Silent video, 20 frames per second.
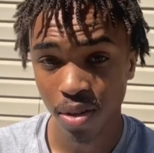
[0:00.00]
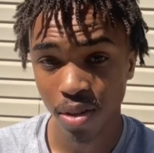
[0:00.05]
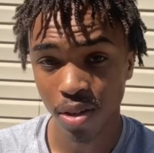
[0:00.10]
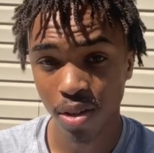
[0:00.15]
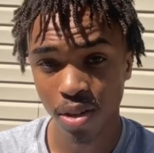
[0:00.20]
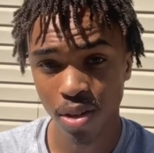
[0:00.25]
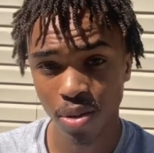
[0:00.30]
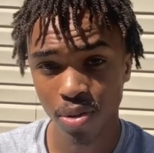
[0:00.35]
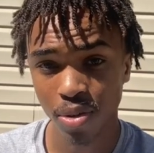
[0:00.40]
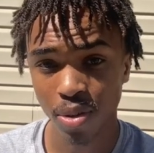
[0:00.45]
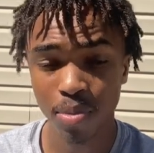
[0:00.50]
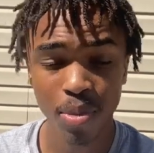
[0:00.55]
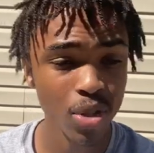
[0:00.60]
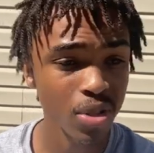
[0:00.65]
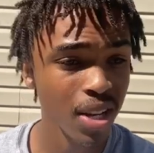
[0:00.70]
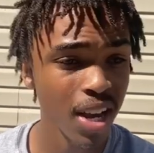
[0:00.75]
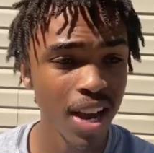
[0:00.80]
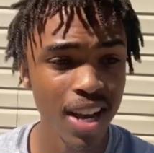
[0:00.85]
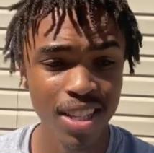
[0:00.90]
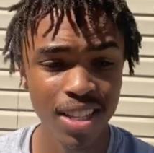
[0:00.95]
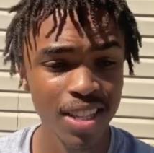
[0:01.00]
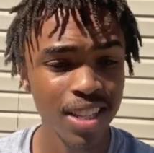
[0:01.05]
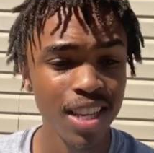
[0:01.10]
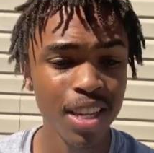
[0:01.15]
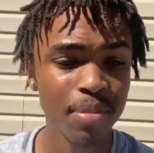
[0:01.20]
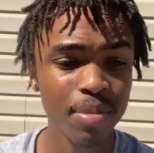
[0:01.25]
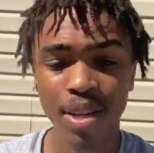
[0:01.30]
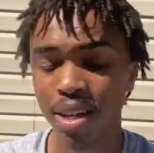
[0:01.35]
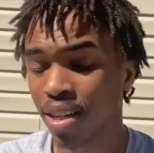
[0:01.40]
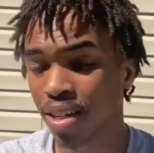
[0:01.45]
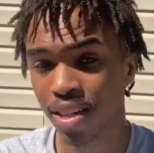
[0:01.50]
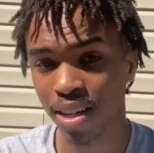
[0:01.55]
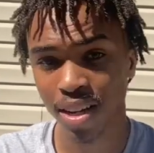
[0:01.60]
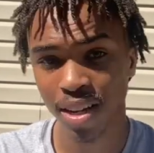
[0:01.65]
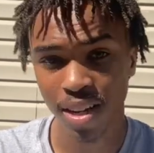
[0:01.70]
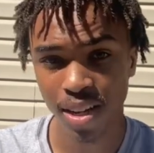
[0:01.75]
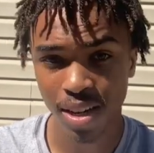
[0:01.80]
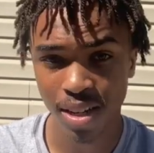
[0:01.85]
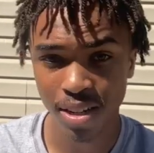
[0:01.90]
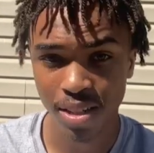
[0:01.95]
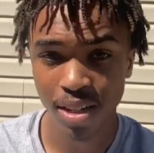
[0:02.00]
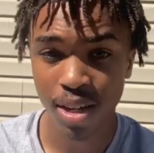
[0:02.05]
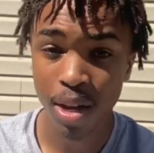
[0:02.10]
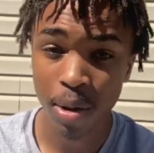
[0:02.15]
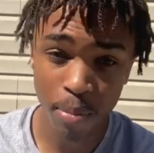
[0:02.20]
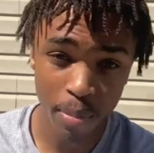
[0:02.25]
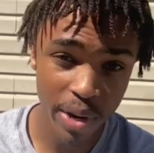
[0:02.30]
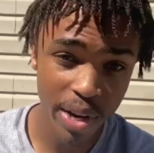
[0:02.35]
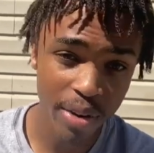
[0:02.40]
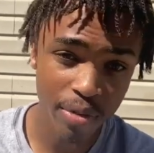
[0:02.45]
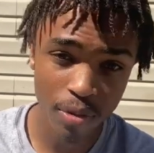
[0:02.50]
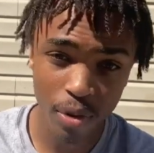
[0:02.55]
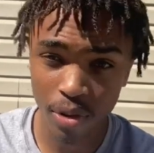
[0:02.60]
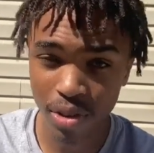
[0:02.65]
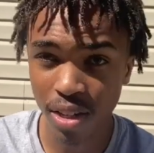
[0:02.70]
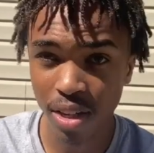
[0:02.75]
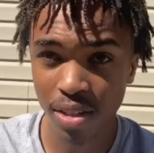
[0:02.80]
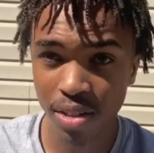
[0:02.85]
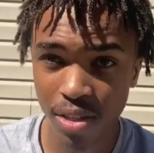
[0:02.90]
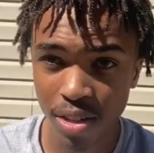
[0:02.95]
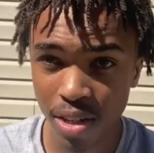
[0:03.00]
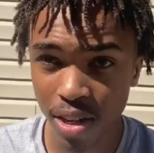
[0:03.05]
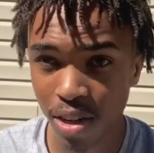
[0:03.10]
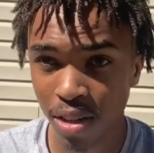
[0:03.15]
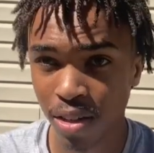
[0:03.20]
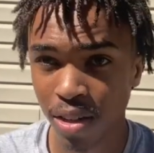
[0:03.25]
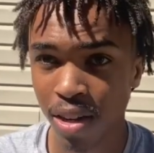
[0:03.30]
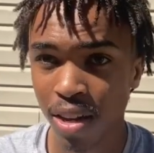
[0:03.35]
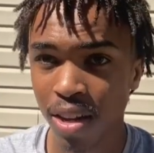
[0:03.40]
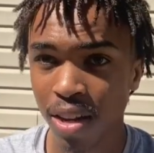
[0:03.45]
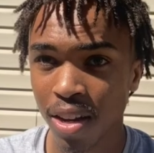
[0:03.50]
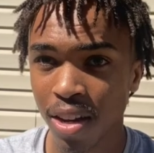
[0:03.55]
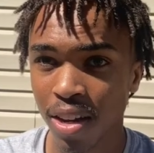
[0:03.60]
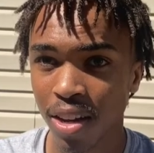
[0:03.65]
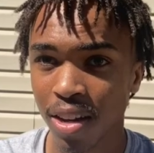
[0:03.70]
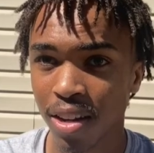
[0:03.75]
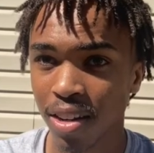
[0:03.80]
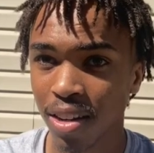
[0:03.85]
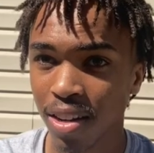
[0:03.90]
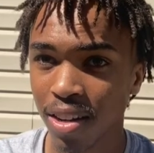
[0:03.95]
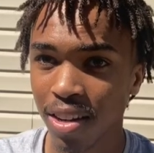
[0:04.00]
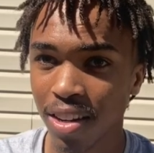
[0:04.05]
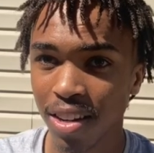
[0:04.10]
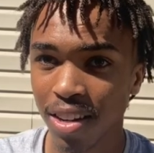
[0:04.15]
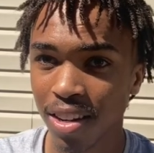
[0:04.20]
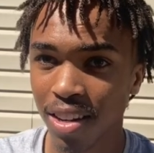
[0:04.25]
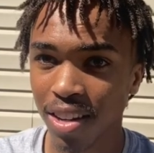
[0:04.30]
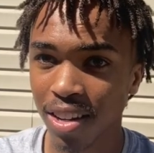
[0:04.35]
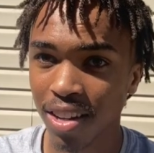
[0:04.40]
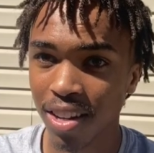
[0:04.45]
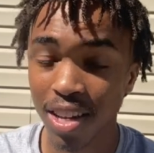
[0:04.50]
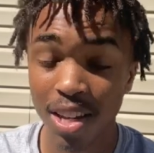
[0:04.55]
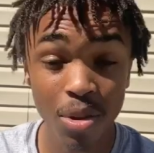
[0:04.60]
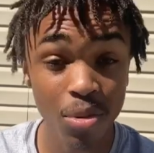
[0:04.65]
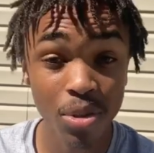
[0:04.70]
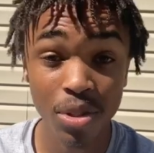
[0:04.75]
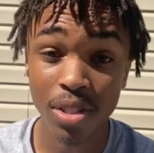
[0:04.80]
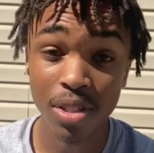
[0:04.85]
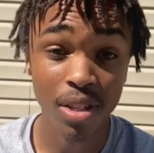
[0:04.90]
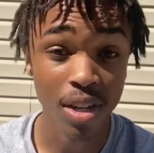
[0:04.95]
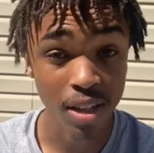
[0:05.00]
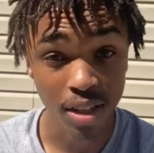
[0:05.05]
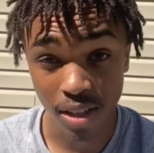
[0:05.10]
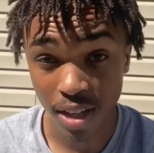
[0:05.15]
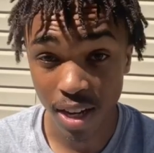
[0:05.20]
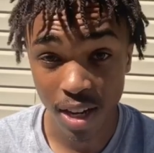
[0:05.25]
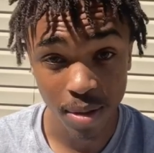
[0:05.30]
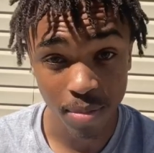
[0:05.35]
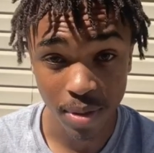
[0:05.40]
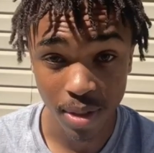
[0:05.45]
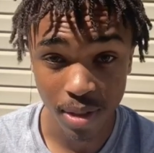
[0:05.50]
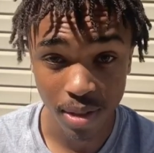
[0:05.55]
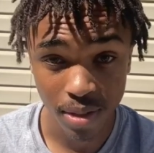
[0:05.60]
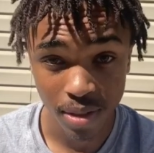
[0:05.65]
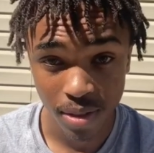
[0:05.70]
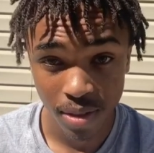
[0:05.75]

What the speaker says: The Most High had to keep killing their ass, bringing forth their son, and it was just like that, man.